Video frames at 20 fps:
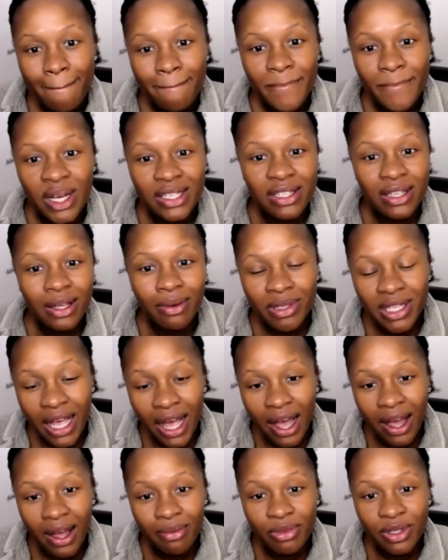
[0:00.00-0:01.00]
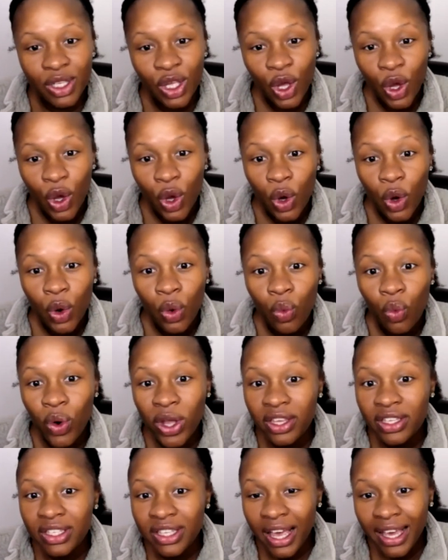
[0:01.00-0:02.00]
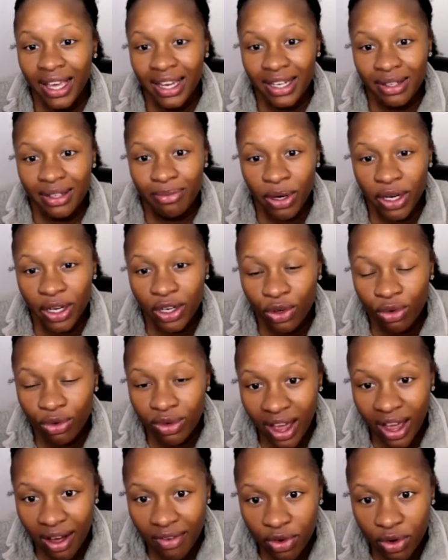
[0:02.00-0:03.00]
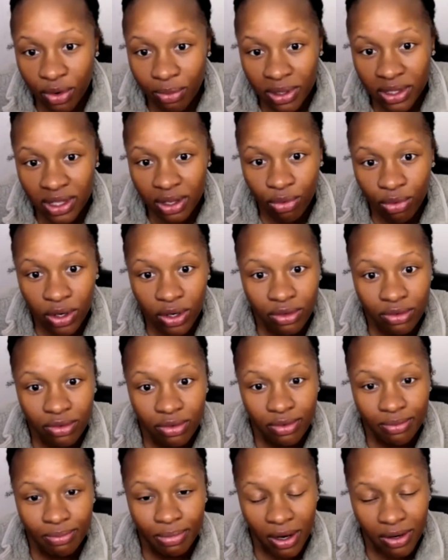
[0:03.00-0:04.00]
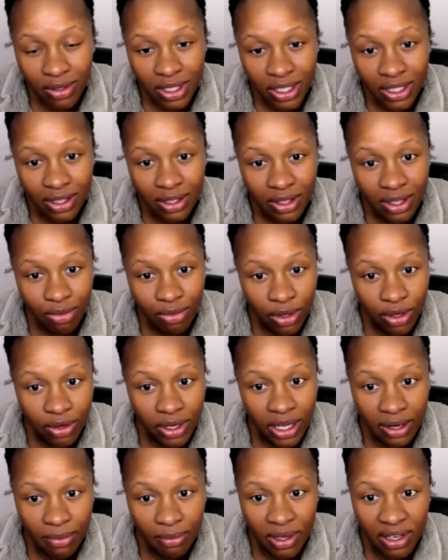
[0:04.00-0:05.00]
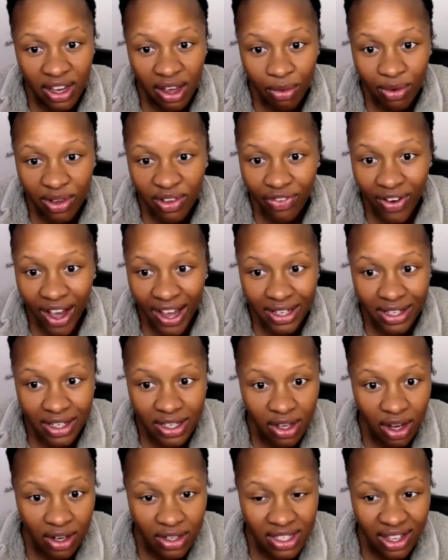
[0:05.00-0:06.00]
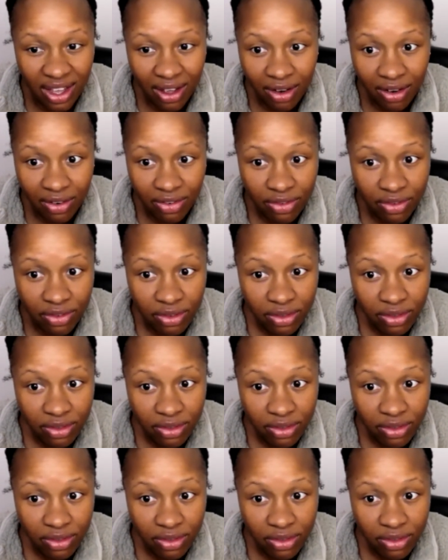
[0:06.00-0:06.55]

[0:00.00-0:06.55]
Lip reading: but sometimes we saying they bring a new devil, but the real person, the real enemy that we fighting is ourselves.